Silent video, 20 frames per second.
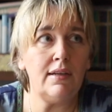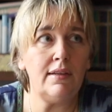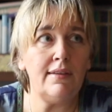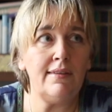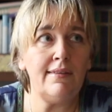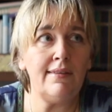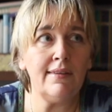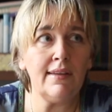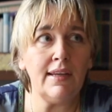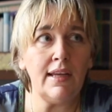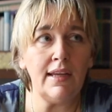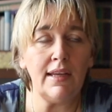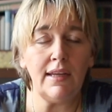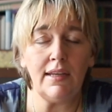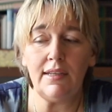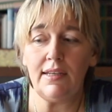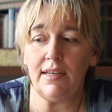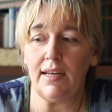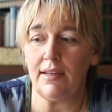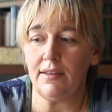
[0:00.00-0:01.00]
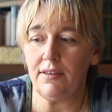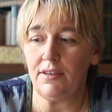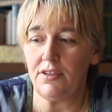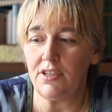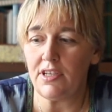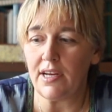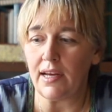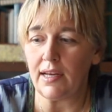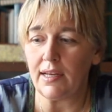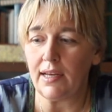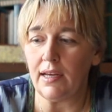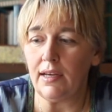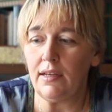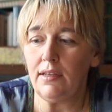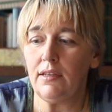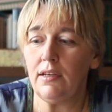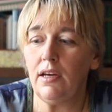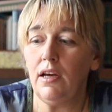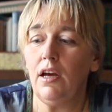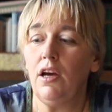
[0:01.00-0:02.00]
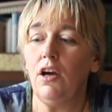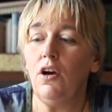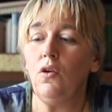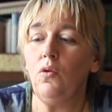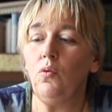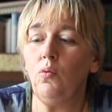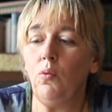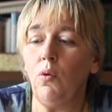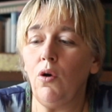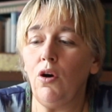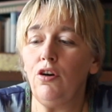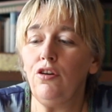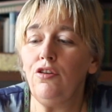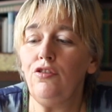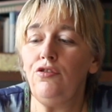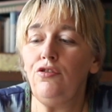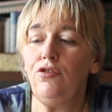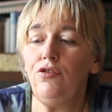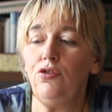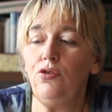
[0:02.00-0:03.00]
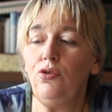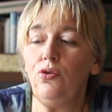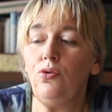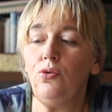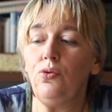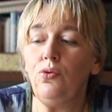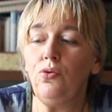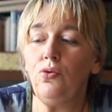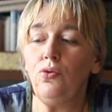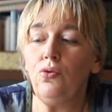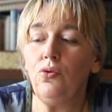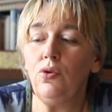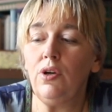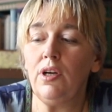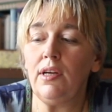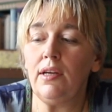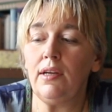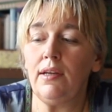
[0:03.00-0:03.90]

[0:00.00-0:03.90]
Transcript: skirt and jacket was to